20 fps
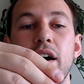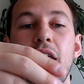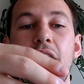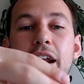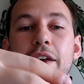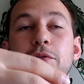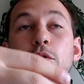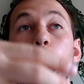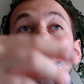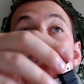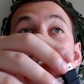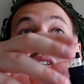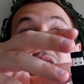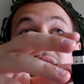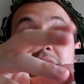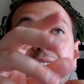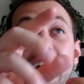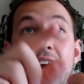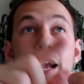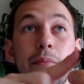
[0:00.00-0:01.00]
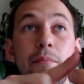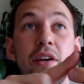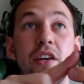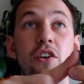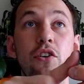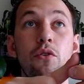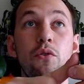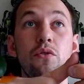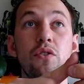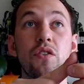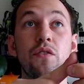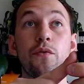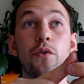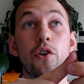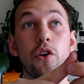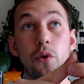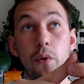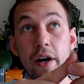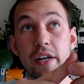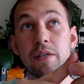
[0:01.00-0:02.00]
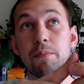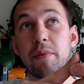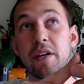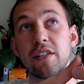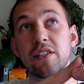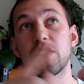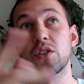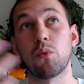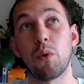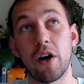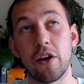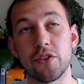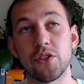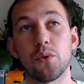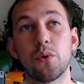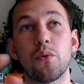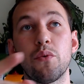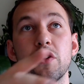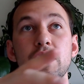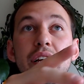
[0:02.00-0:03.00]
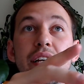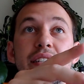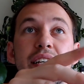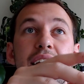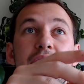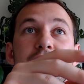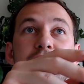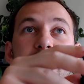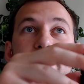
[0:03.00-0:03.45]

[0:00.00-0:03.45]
And of course, this can be used for USBs as well, so it really is a nice